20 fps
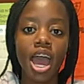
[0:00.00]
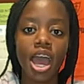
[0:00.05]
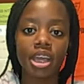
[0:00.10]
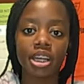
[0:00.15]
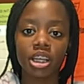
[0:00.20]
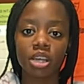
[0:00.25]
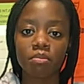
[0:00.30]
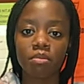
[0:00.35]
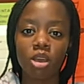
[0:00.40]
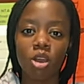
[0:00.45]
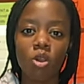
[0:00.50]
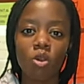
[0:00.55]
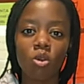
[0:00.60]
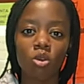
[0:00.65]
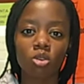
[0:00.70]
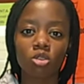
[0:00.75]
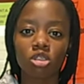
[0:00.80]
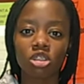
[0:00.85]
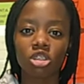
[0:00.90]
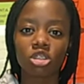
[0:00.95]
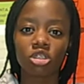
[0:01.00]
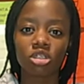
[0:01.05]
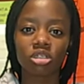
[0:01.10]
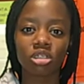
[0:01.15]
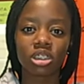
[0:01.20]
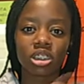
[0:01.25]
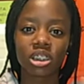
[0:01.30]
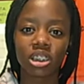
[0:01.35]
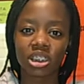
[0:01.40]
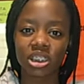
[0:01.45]
I did my whole
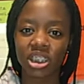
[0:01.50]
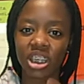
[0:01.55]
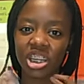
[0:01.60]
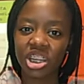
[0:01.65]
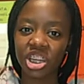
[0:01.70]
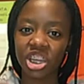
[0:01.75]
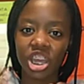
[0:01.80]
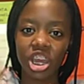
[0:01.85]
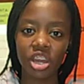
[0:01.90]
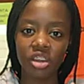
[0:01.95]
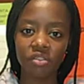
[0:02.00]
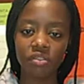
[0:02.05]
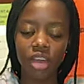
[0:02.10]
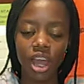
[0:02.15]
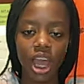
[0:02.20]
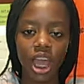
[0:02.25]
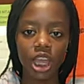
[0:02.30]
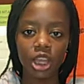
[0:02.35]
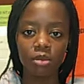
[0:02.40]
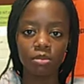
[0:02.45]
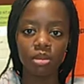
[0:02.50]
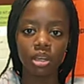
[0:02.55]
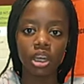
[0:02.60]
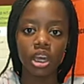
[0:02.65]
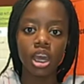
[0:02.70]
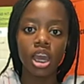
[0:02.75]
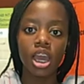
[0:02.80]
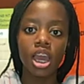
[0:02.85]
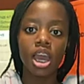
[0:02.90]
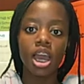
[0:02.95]
little skincare vibe.
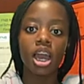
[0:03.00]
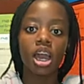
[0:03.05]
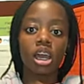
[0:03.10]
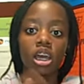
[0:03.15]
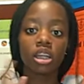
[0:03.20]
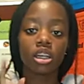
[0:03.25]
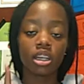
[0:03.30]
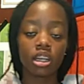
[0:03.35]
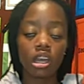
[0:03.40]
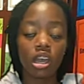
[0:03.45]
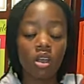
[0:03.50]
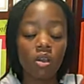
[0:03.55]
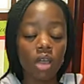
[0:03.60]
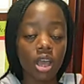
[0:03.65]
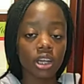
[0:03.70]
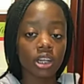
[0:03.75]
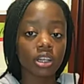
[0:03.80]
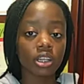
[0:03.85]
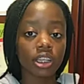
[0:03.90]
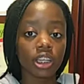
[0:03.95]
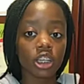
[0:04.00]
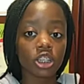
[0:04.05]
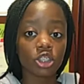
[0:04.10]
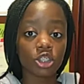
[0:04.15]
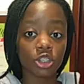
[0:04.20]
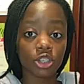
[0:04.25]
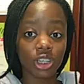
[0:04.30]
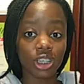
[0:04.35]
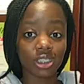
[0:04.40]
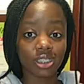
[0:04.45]
Now I need to get
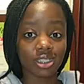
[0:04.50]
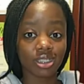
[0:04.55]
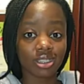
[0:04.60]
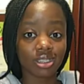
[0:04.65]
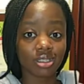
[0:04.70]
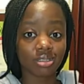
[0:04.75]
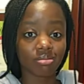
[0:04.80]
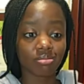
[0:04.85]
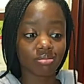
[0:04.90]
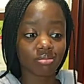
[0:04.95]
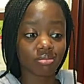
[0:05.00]
dressed.